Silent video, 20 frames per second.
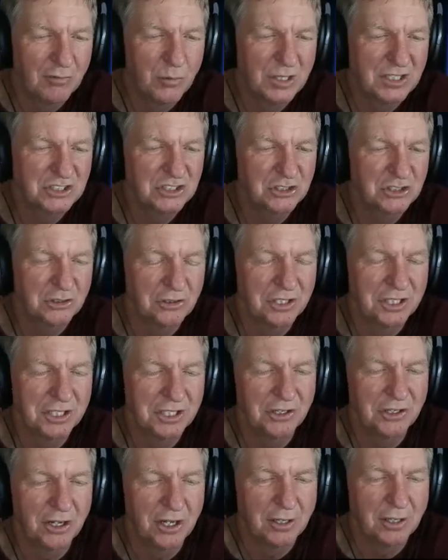westerly
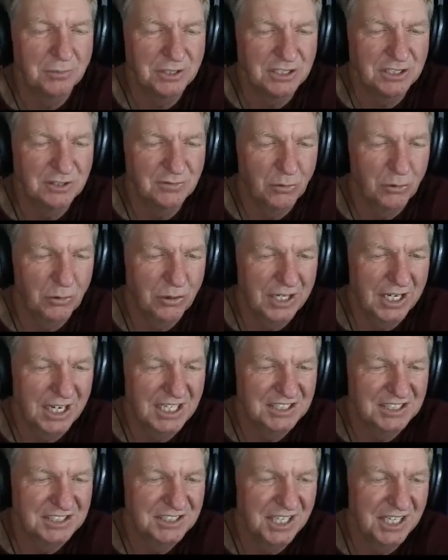anomalies
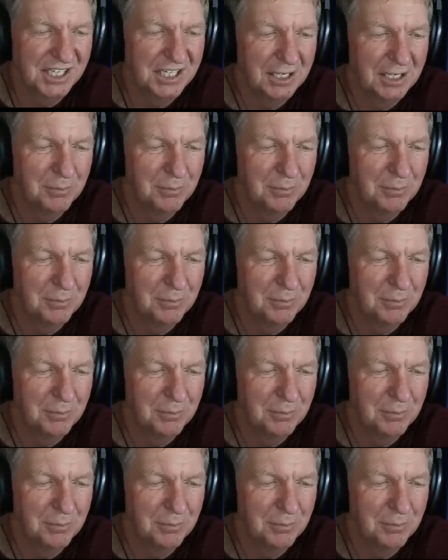forecast setting